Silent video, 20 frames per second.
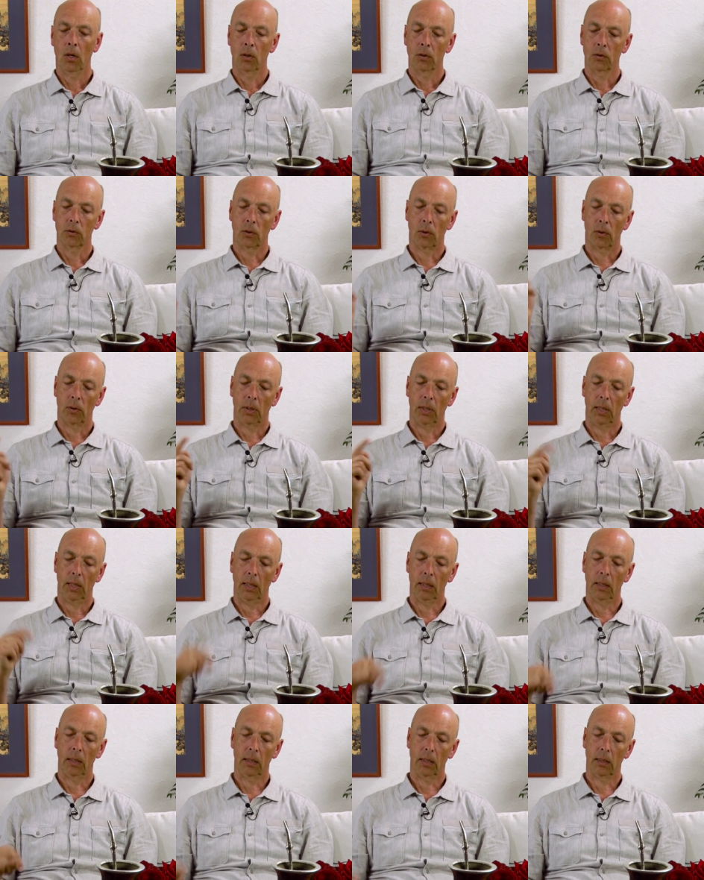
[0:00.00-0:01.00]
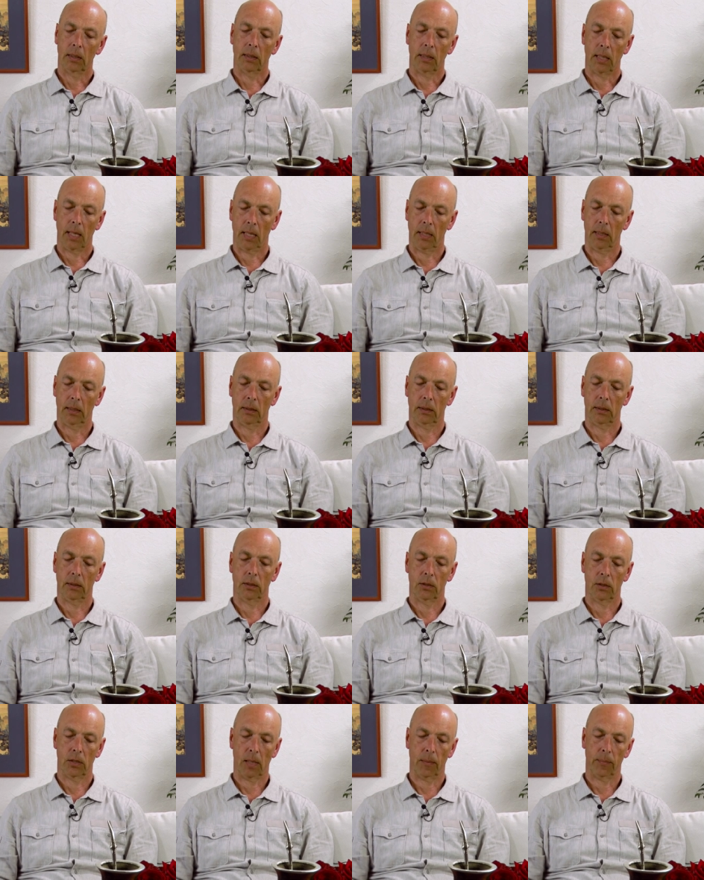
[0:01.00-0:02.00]
So in the 10th
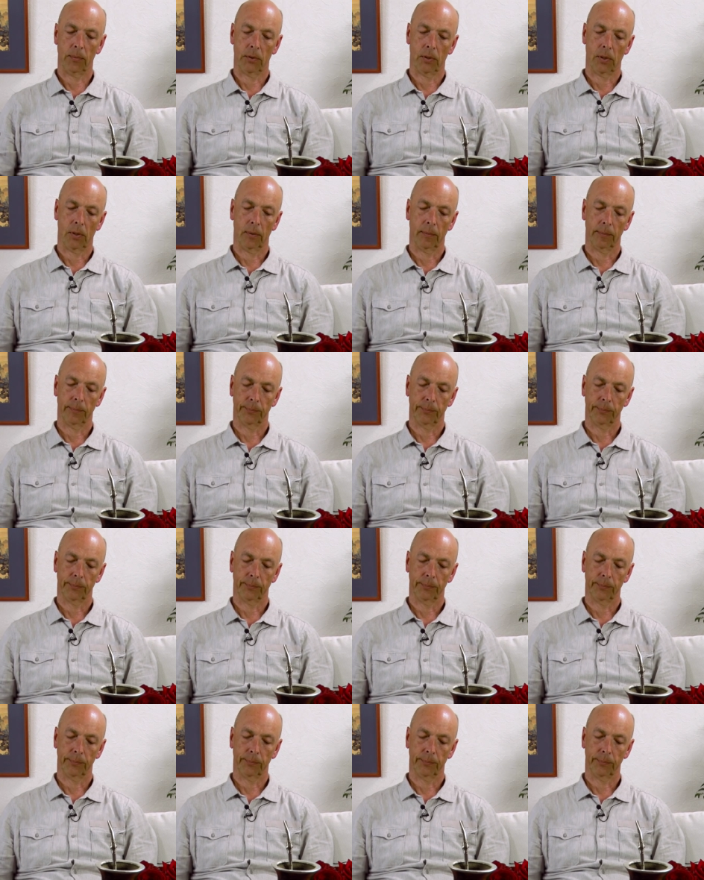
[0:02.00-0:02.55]
chapter,